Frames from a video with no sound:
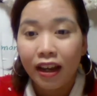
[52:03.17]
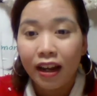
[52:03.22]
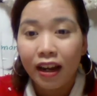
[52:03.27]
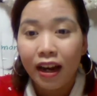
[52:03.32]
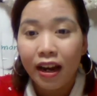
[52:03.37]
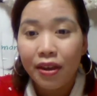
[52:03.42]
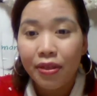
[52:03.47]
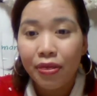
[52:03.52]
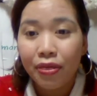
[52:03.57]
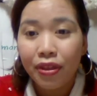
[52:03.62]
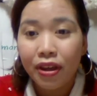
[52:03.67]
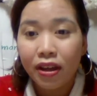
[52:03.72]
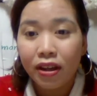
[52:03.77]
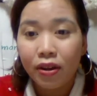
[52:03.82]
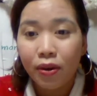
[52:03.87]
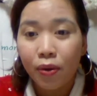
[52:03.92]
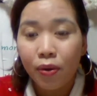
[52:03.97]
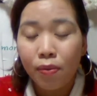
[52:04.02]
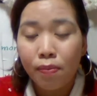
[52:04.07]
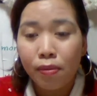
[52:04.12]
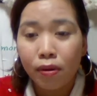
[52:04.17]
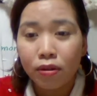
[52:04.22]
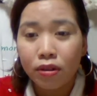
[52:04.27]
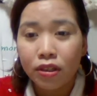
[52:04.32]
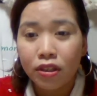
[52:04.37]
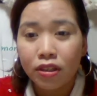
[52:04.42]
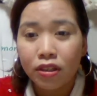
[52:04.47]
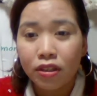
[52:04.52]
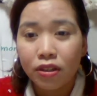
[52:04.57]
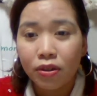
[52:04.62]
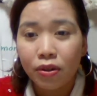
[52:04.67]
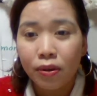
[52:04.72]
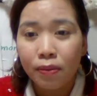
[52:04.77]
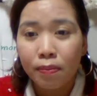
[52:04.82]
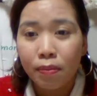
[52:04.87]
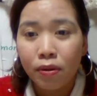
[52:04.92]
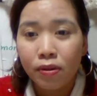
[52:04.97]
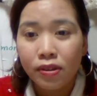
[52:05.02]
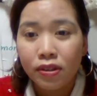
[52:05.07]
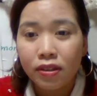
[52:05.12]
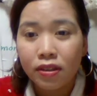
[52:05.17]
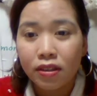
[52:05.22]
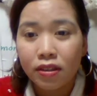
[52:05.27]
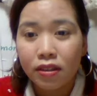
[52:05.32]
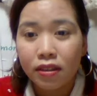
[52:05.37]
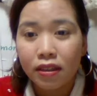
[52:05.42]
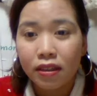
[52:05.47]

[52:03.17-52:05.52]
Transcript: I think ubos. Ubos?